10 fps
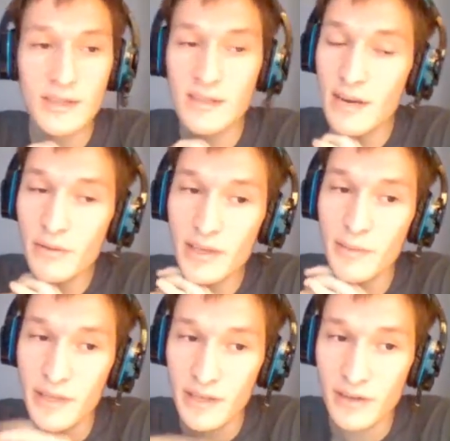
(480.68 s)
not really a
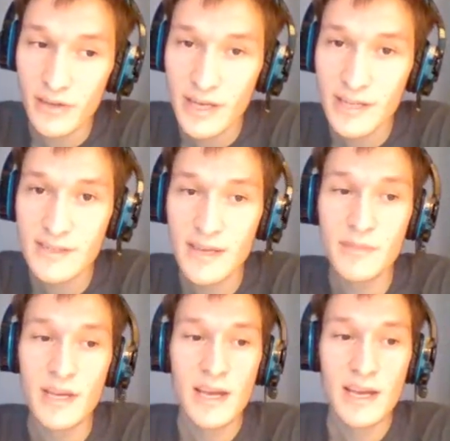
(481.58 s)
beginner
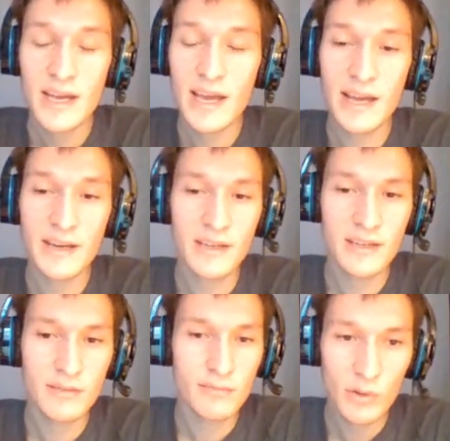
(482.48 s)
concept, and
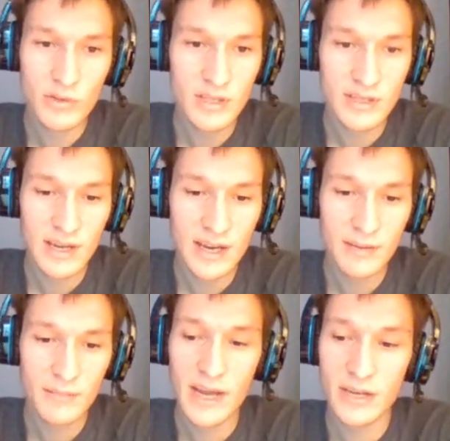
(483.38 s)
most of the
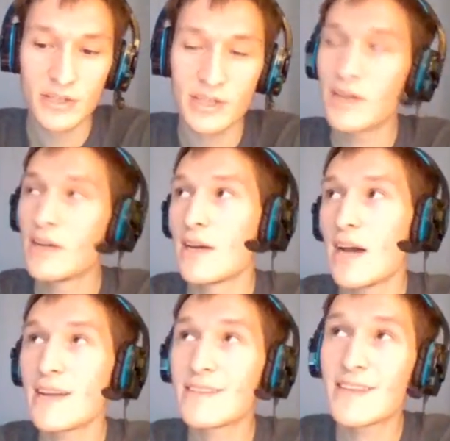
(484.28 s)
time, actually,
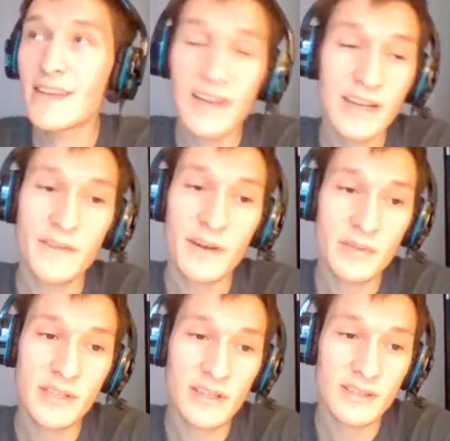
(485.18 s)
I'd say
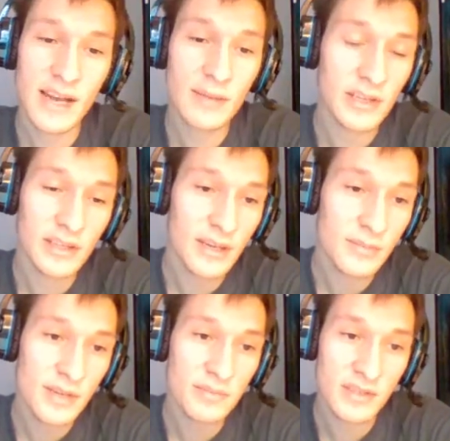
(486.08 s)
95% of the time, the cleanup
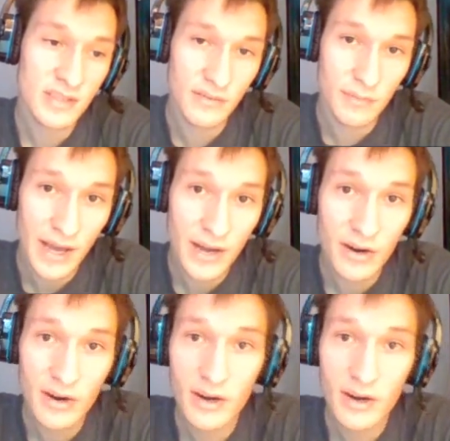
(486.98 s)
step doesn't even matter.